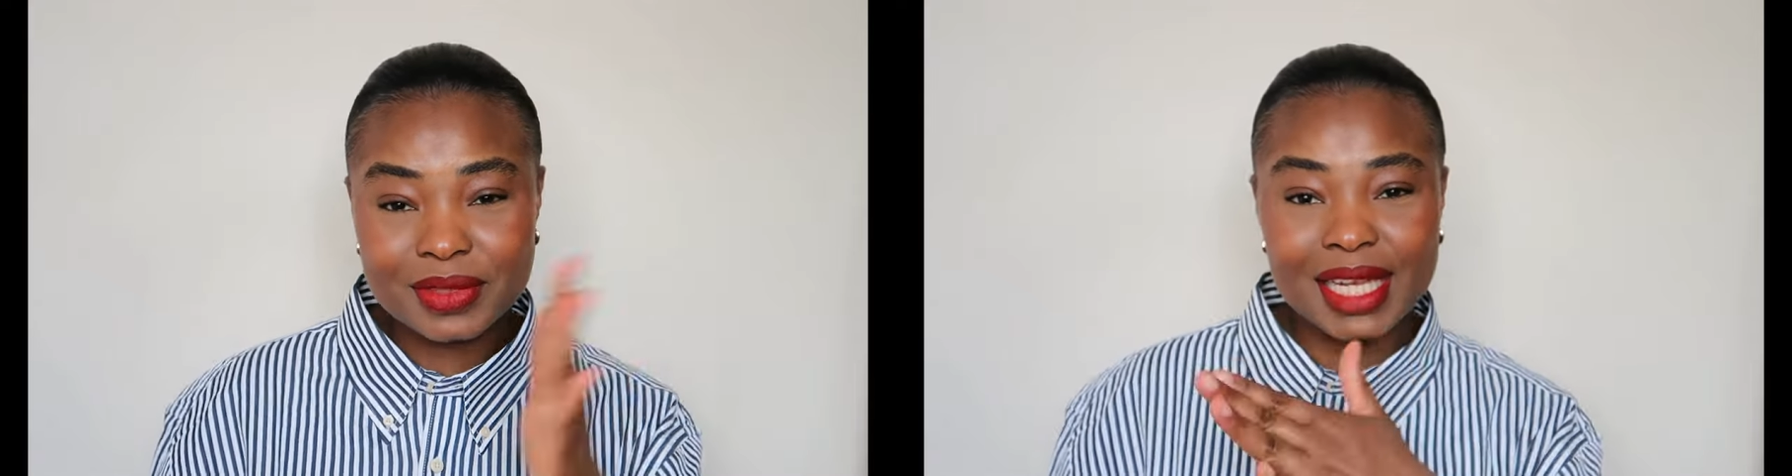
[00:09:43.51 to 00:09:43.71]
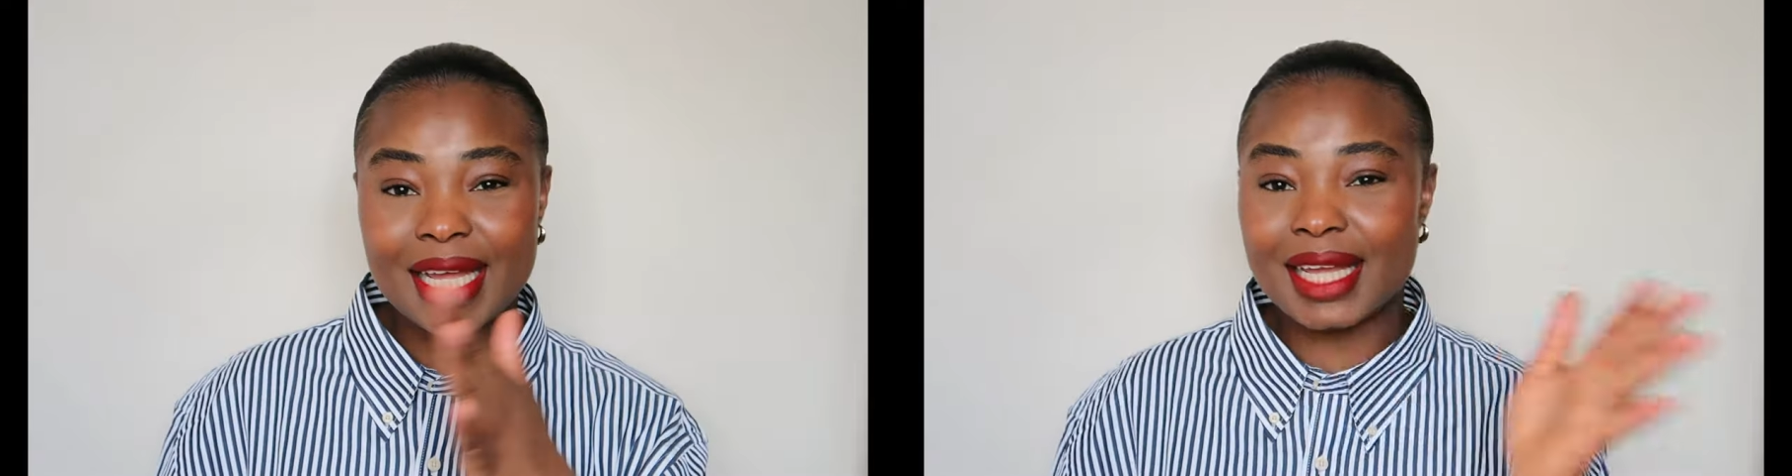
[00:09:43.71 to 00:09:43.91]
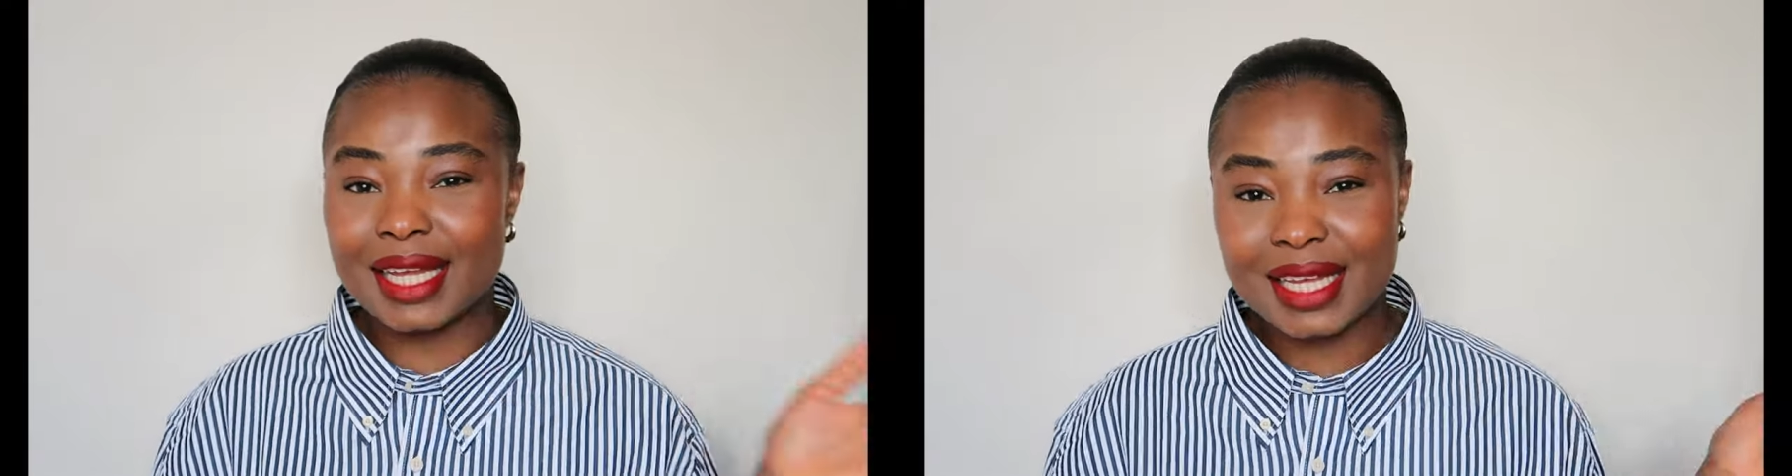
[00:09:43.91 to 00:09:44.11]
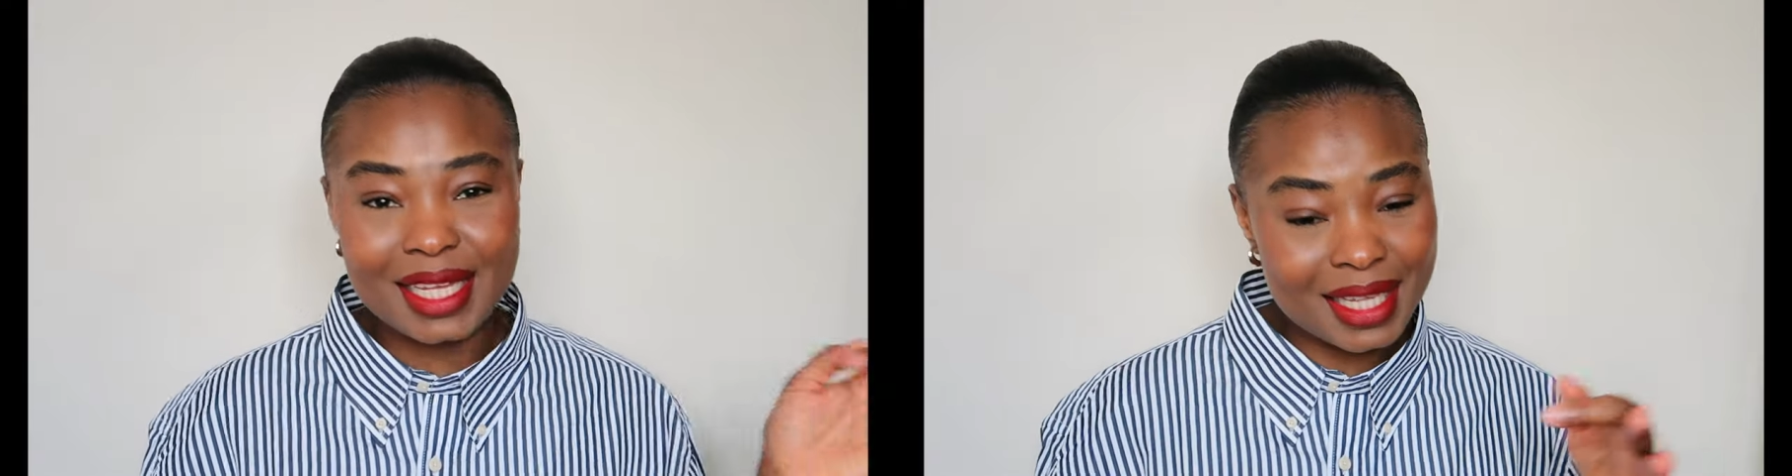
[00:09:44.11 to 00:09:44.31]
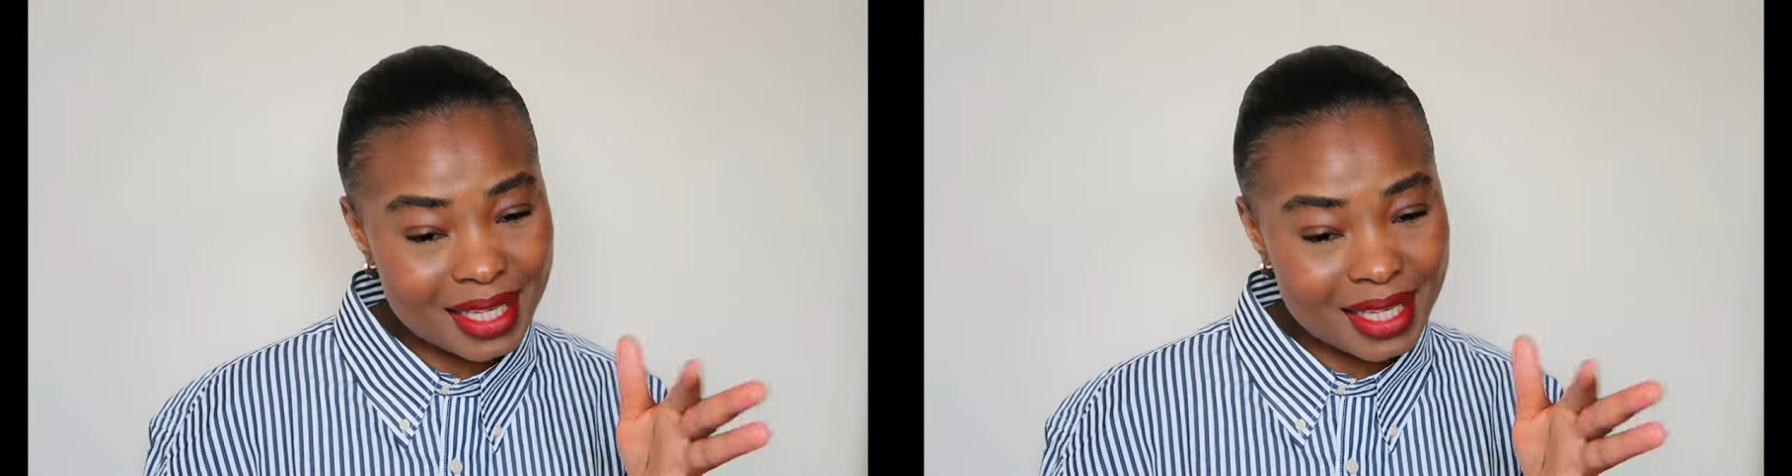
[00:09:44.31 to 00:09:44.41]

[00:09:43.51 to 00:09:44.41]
Like